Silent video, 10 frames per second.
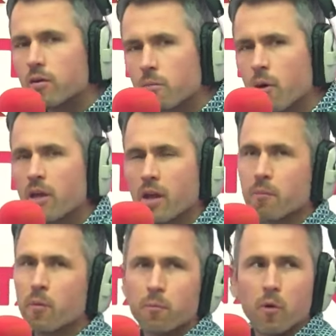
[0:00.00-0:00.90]
But
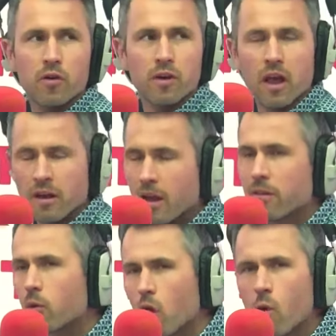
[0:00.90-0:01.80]

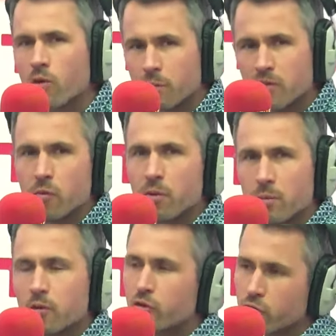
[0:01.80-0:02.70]
there will always be some
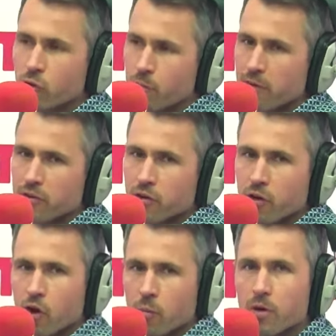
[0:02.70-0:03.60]
people who just don't bother
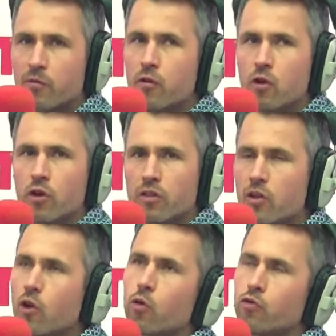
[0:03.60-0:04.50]
turn up. But if you look at
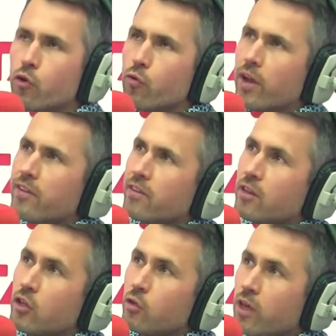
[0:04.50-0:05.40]
the no-show rates in
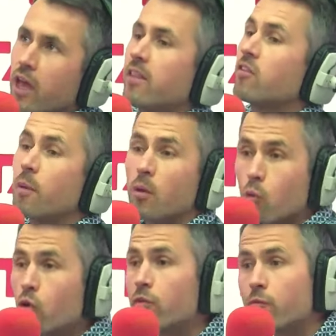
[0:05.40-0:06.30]
the UK, that's about
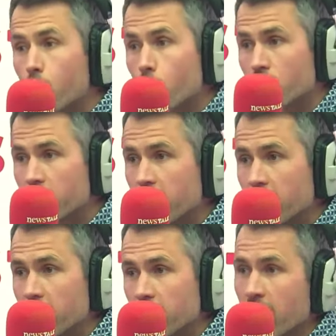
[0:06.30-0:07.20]
1 in
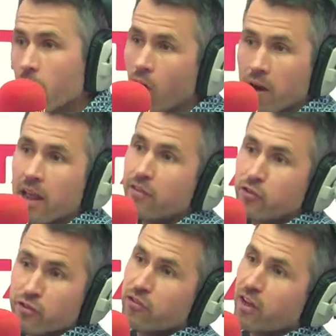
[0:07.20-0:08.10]
14. Now, unless
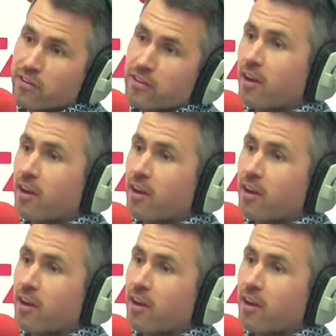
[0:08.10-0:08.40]
you're suggesting that